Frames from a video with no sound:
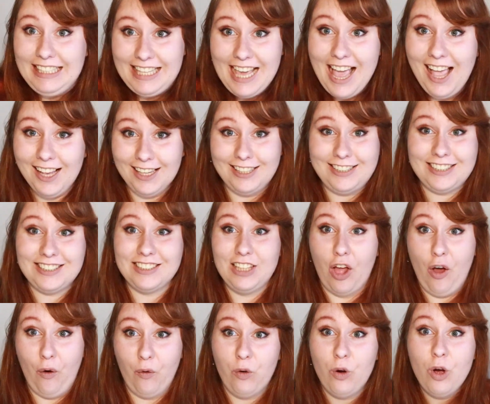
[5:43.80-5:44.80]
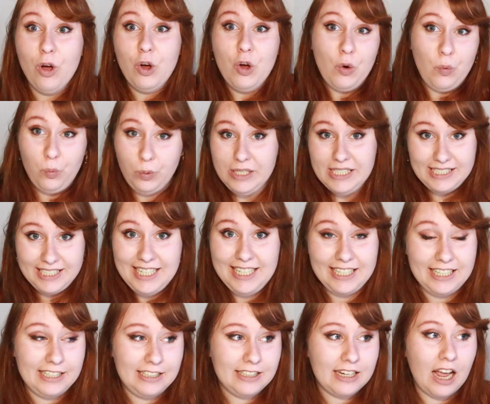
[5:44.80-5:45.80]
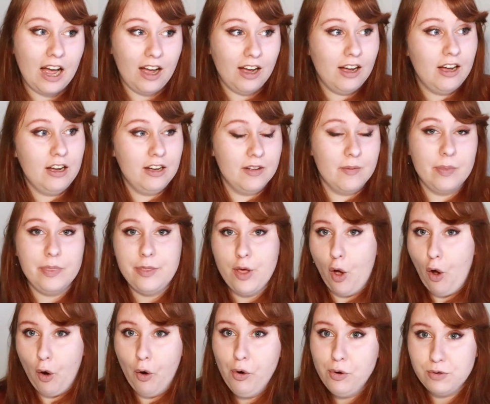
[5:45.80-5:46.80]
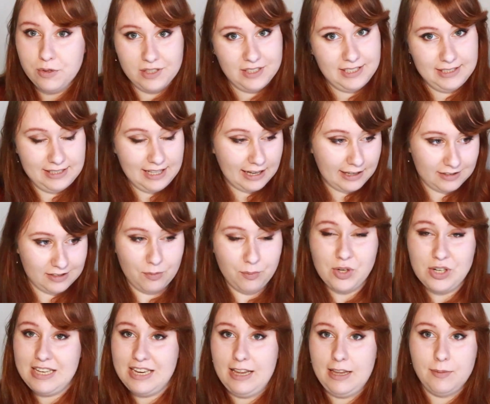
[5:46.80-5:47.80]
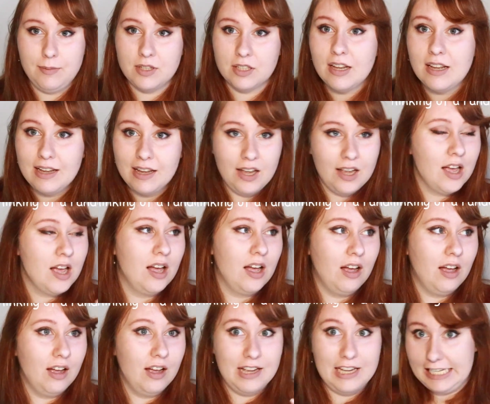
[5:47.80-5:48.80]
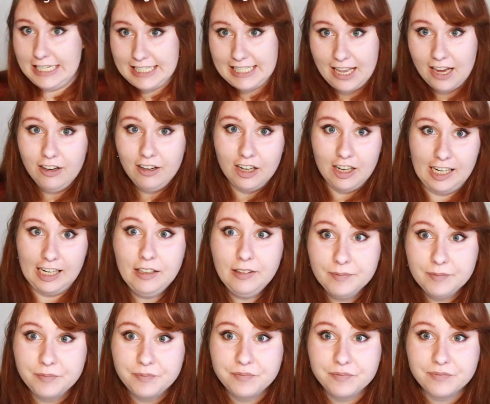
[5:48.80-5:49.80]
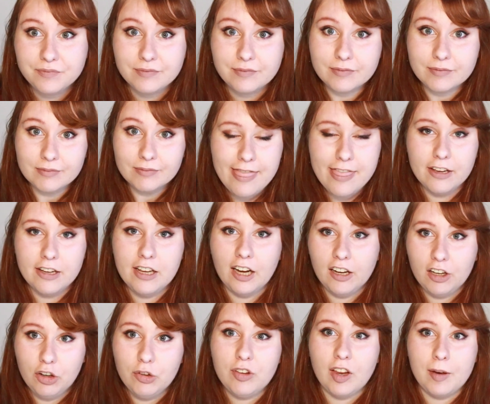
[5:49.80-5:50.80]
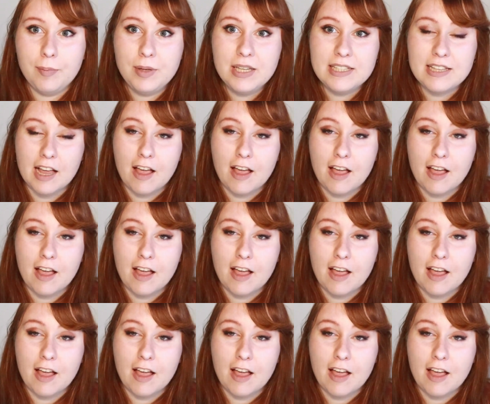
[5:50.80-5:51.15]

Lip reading: Yes, though, we did. The host is like someone named Sarah. And the guy looked at me, he's